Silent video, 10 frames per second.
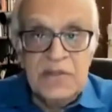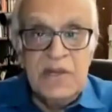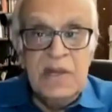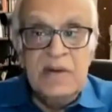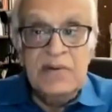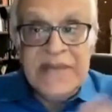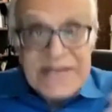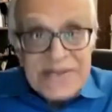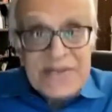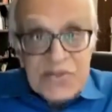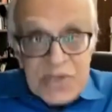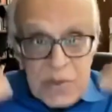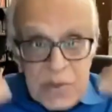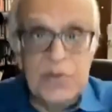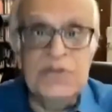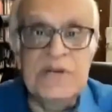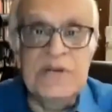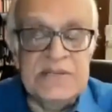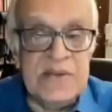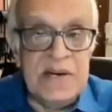The recency with which
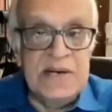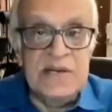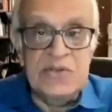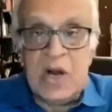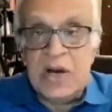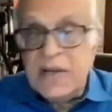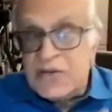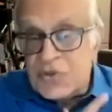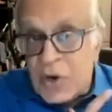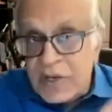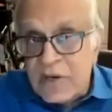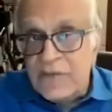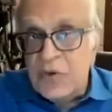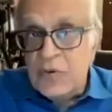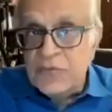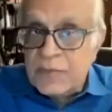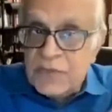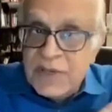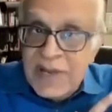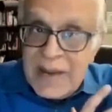it is done, it is not a historical view of
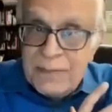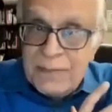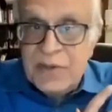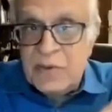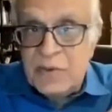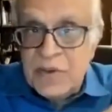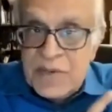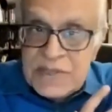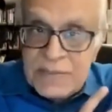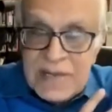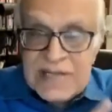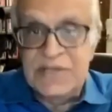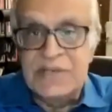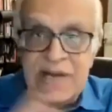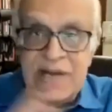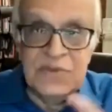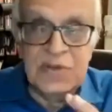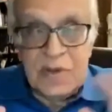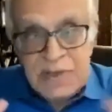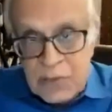something that happened, during some Nazi
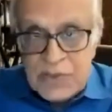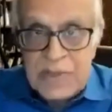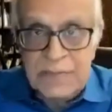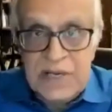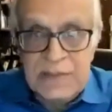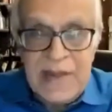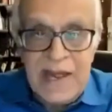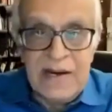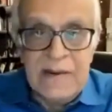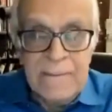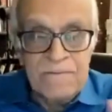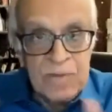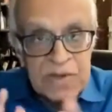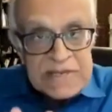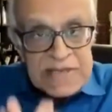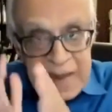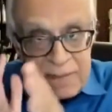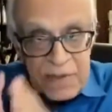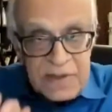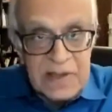times and all that. Those are pretty bad, but this
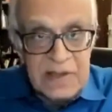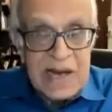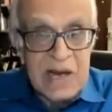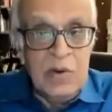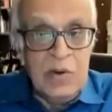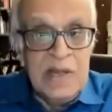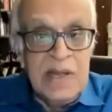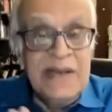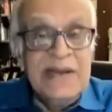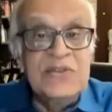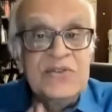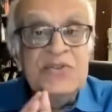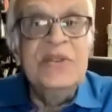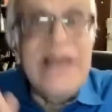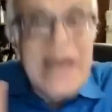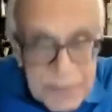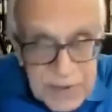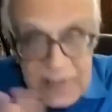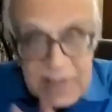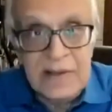happened now. It is still
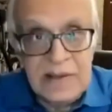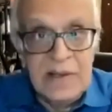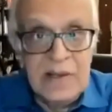happening.